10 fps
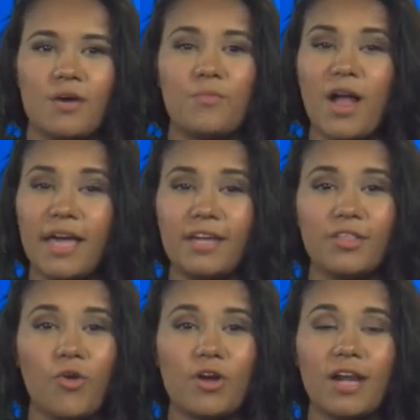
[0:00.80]

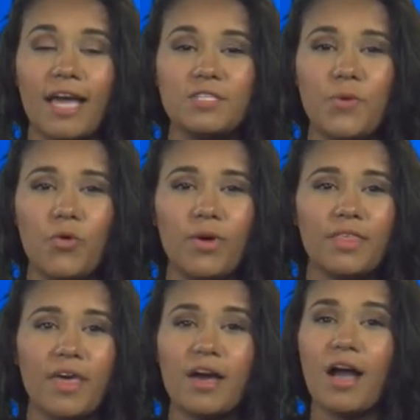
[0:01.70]
Brian, Lauren, I spoke with
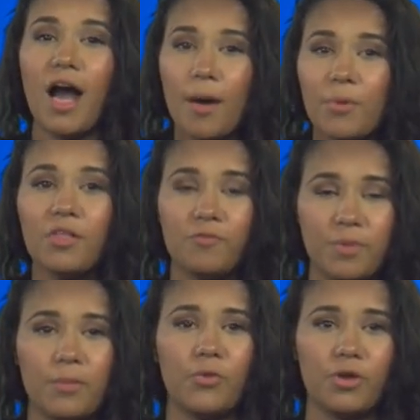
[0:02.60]
a couple of
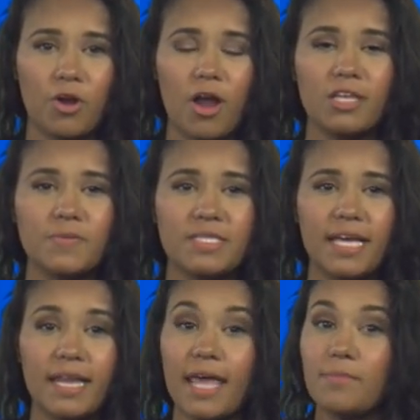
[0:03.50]
people in
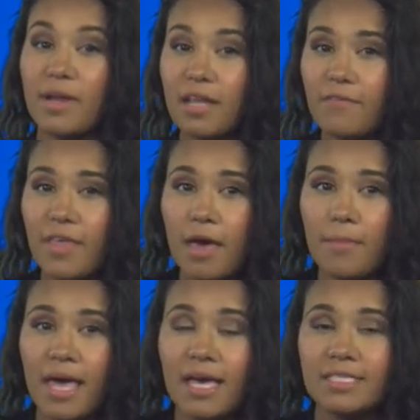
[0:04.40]
Crosbyton, and many of
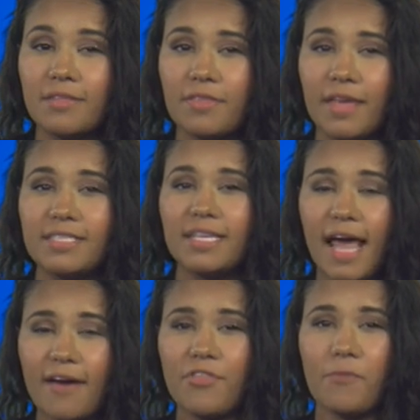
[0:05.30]
them said that they did
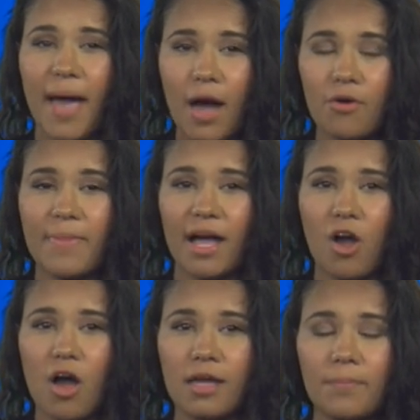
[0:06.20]
have their power back
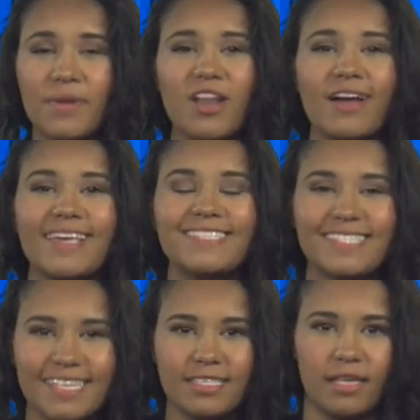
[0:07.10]
on, but not
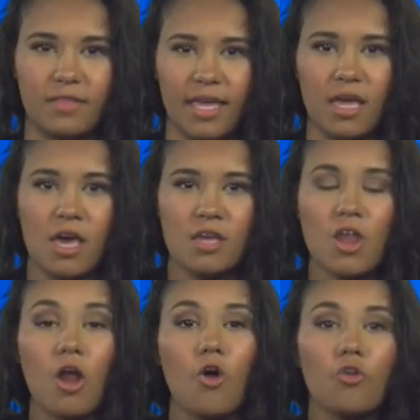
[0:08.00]
consistently.
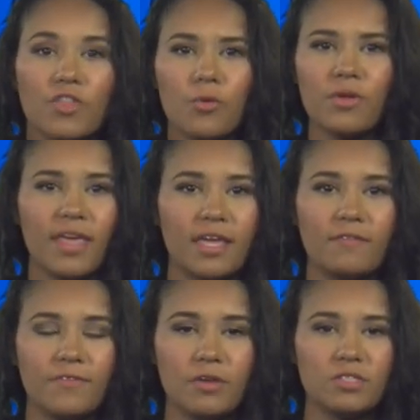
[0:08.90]
Not only were they
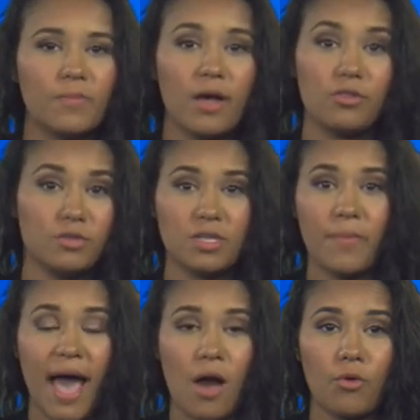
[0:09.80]
confused about losing
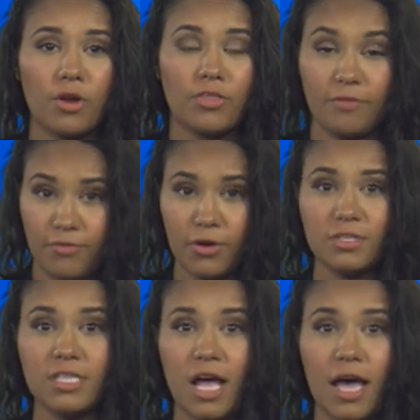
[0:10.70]
power the
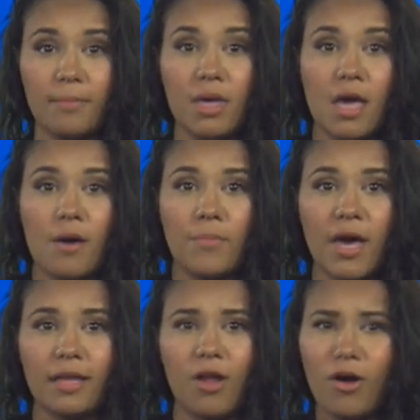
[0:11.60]
first time,
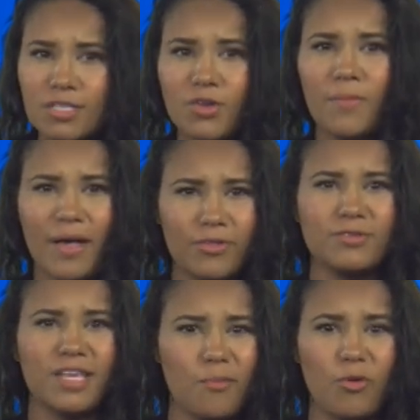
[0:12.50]
but also about
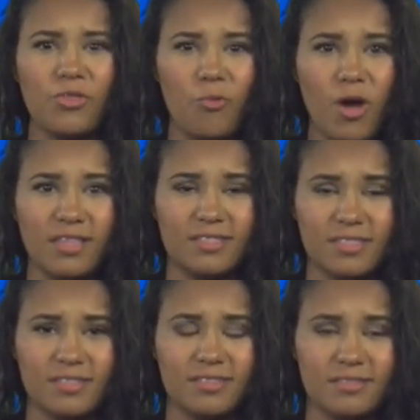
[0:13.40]
losing it more than once.